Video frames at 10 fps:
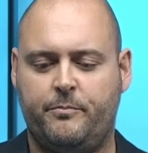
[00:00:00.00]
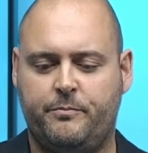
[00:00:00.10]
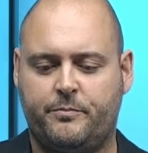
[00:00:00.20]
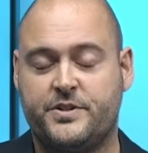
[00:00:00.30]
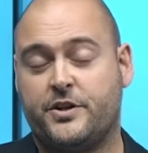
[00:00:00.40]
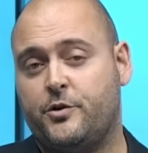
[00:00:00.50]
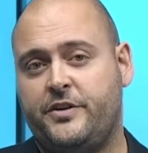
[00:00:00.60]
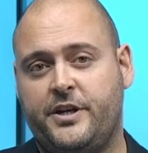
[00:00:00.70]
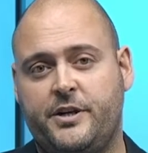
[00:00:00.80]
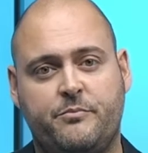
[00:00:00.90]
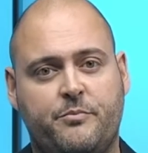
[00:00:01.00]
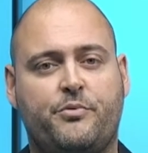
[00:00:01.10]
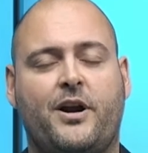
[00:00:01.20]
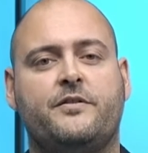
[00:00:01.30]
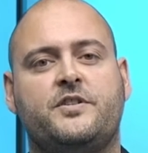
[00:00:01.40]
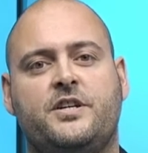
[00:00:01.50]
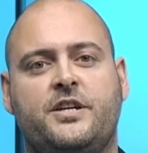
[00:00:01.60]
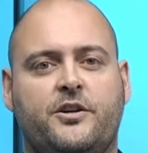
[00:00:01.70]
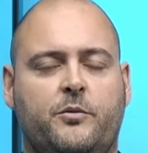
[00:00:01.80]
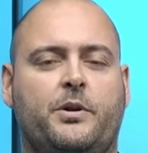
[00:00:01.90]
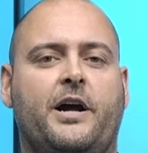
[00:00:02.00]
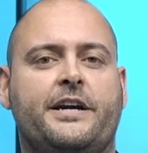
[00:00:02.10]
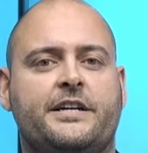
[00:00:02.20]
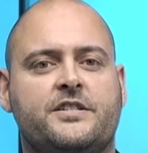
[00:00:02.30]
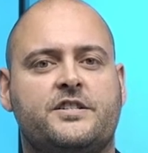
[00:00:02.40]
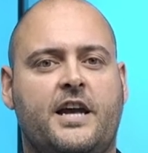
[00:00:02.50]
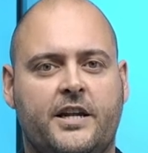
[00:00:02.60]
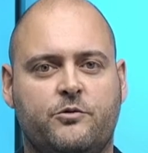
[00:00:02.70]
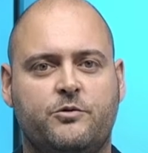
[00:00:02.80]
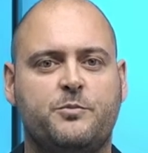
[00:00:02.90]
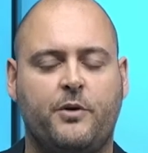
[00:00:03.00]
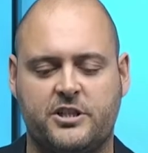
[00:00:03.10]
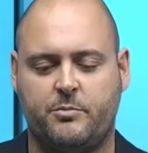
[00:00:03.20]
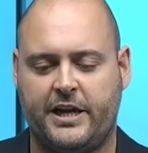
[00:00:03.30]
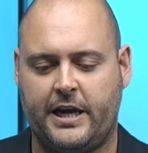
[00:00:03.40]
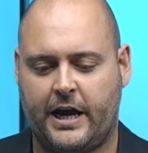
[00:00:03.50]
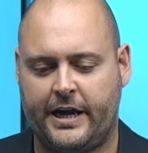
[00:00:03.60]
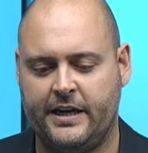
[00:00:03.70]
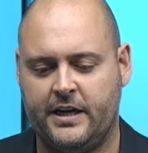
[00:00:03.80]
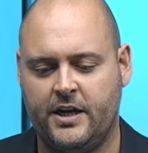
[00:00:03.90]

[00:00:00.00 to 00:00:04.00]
security, privacy, compliance, and responsible AI,